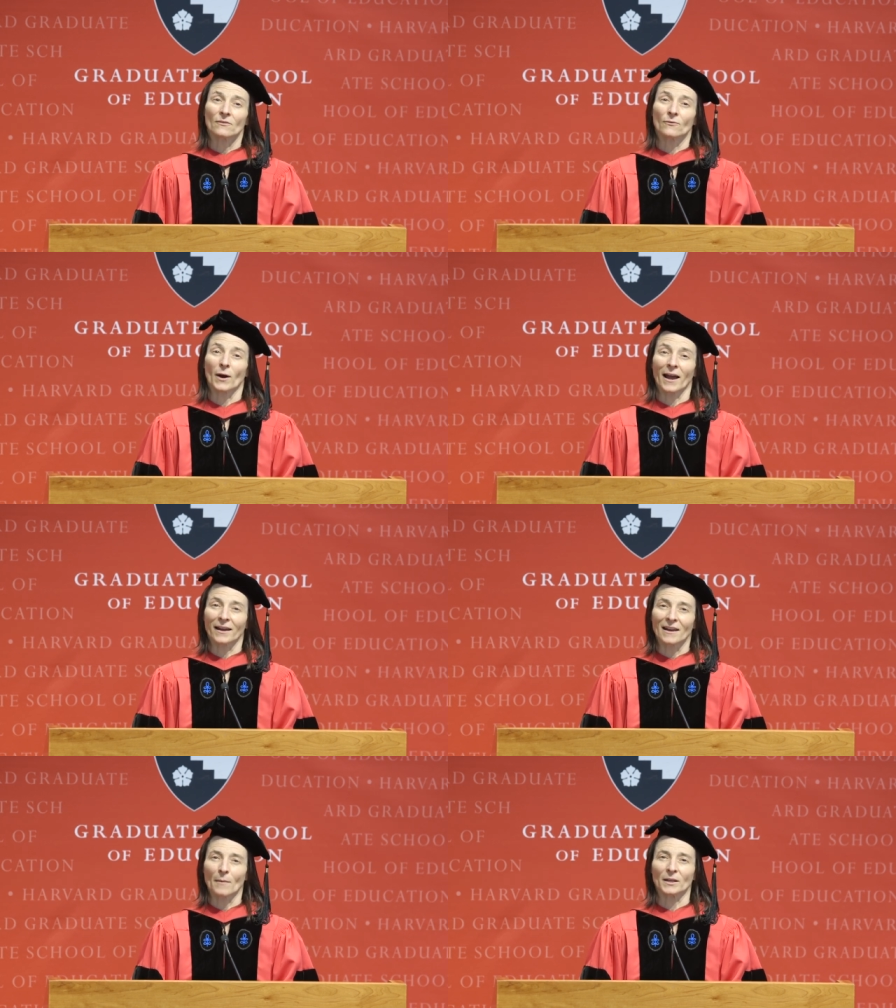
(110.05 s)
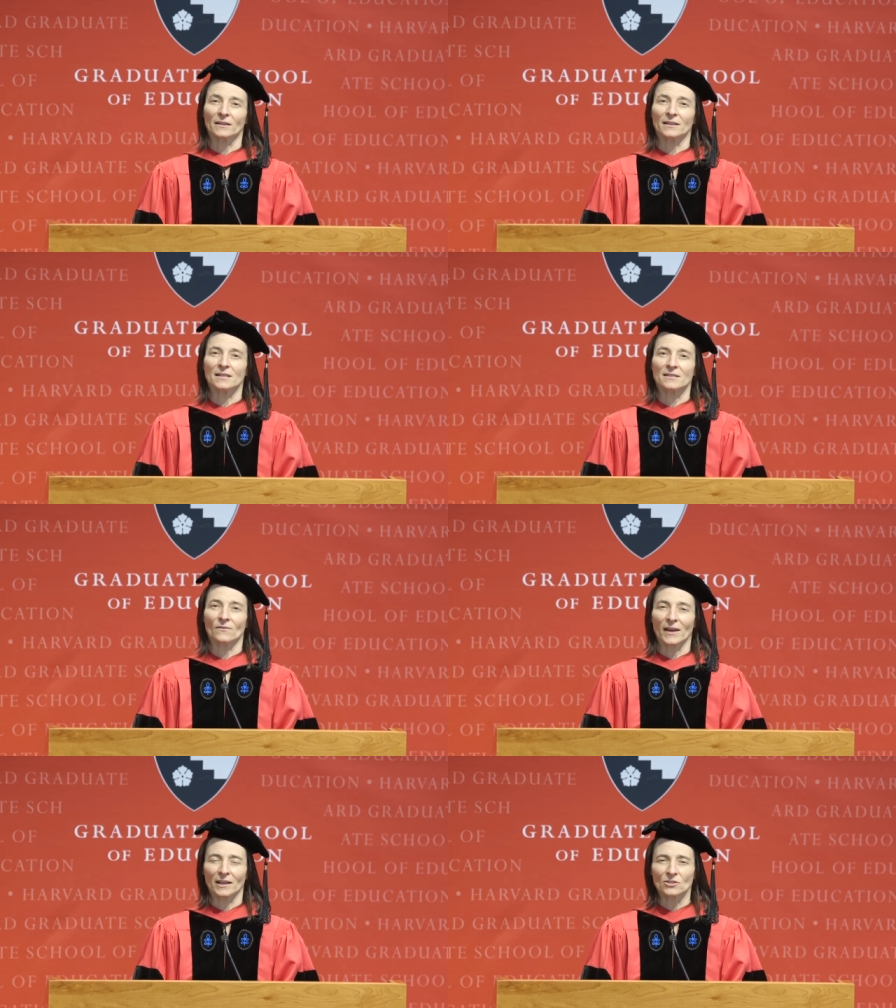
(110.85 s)
for economically
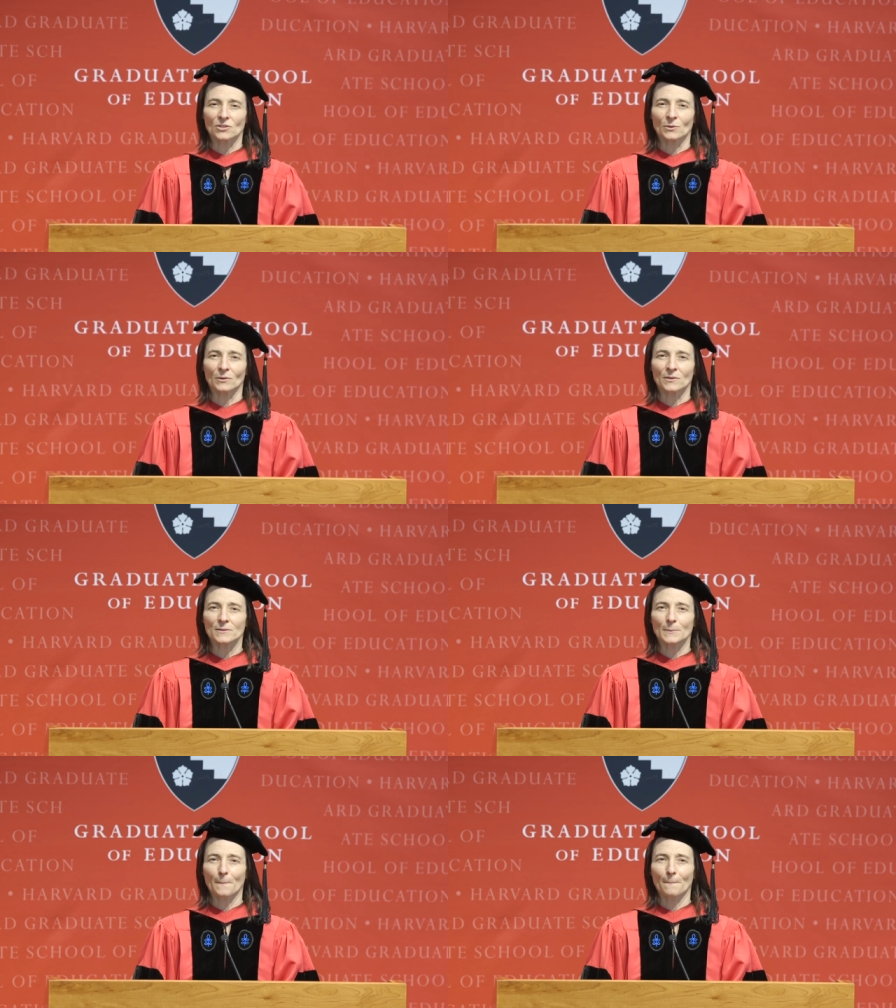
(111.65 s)
disadvantaged students.